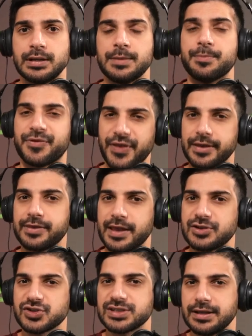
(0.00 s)
but then they
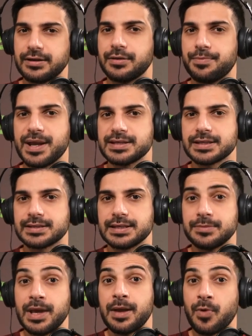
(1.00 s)
just needed a basic
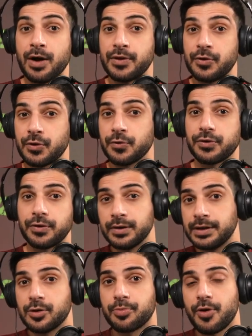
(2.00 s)
team name while they were going through the
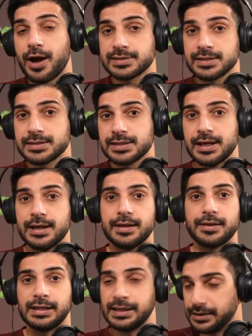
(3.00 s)
legal process,
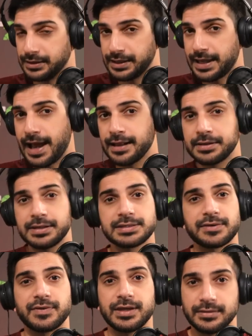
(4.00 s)
the legalities
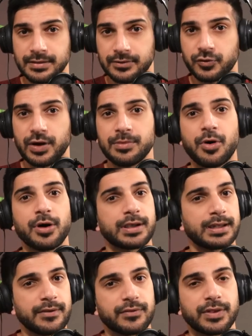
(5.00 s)
of getting a trademark
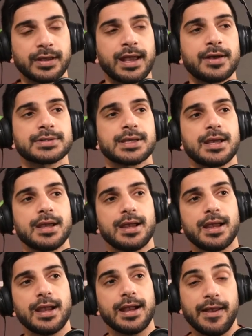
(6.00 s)
and everything else
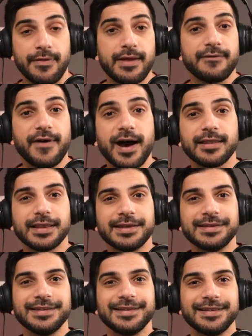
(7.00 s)
and then
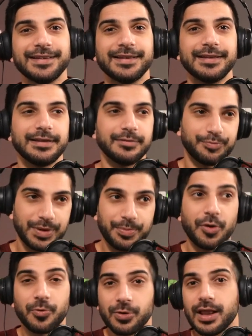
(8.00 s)
finally, eh,
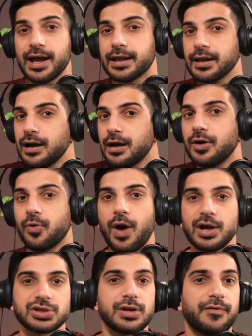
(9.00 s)
people were like, oh,
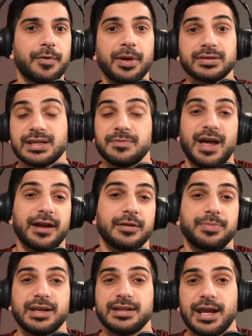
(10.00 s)
Washington football team, that could
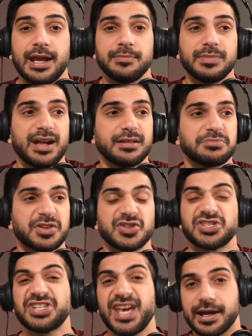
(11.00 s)
be a name that could
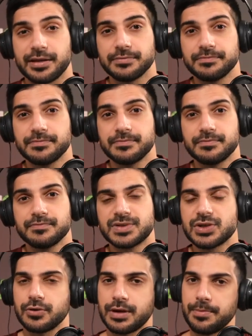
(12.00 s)
stick.
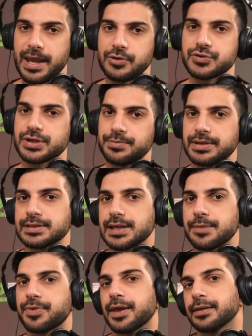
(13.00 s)
So commanders could be the
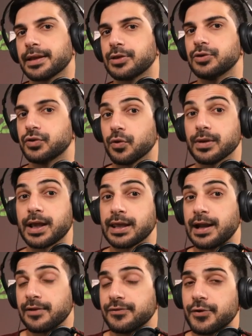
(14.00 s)
same thing. Like you don't like it
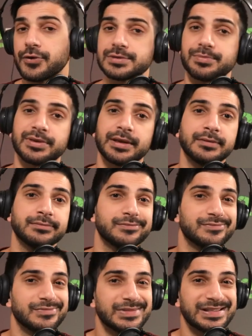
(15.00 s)
at first, but then
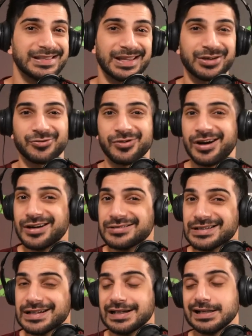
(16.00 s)
later on,
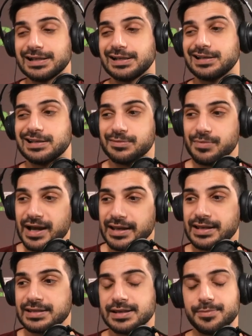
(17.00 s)
it might
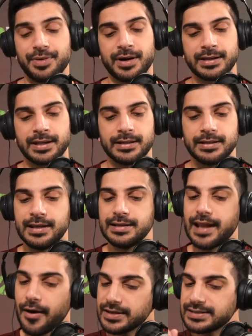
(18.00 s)
ease up on you.
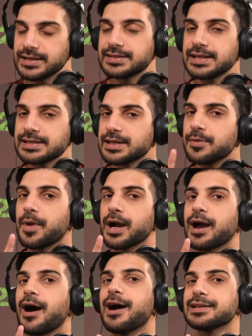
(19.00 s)
Now, I did see some
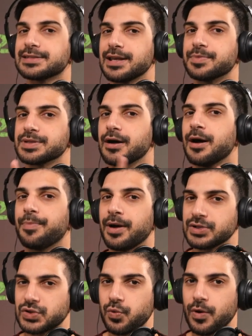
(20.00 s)
concepts up
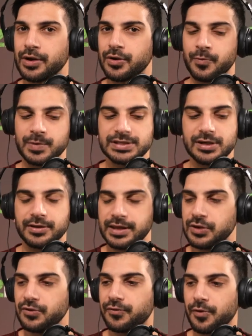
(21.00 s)
on Twitter. We sell the
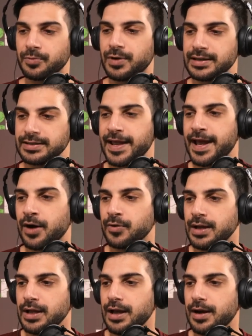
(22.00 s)
uniform right now.
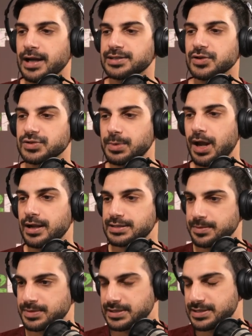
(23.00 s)
I saw some
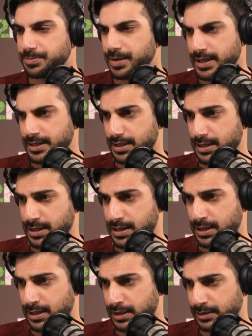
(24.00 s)
concepts. This is by
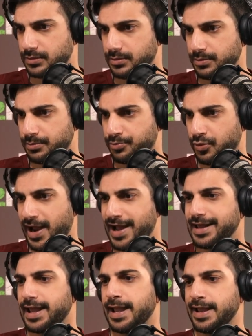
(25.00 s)
uh,
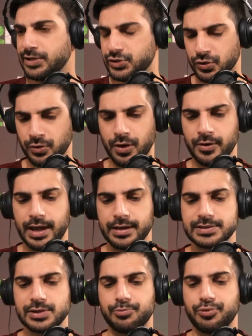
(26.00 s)
Brad Angel. Okay,
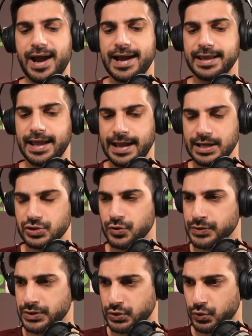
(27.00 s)
so Brad Angel
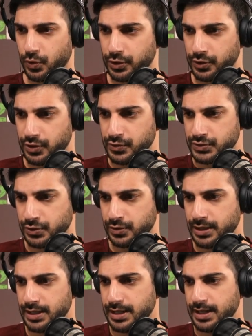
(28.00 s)
is a Twitter user,
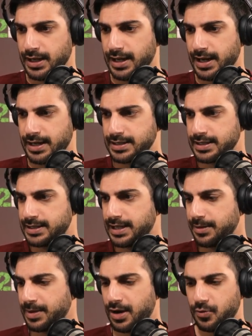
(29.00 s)
and he
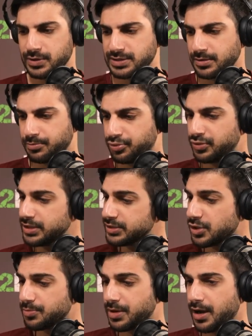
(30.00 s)
came out with some pretty
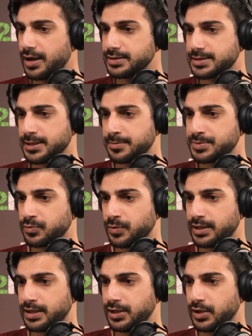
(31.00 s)
dope concepts
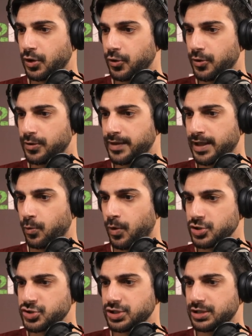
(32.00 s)
when he heard that
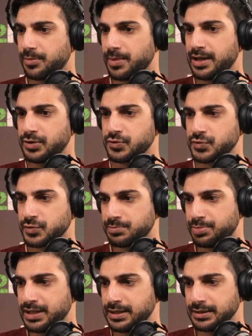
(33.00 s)
Washington Commanders was
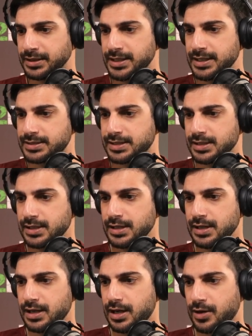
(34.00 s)
being leaked
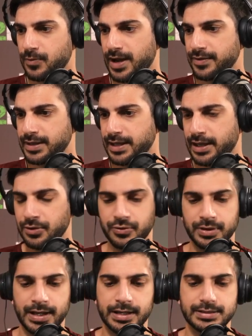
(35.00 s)
around the
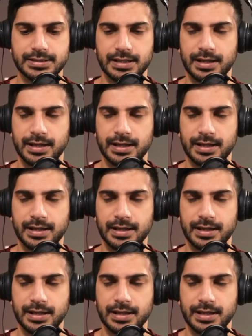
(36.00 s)
internet.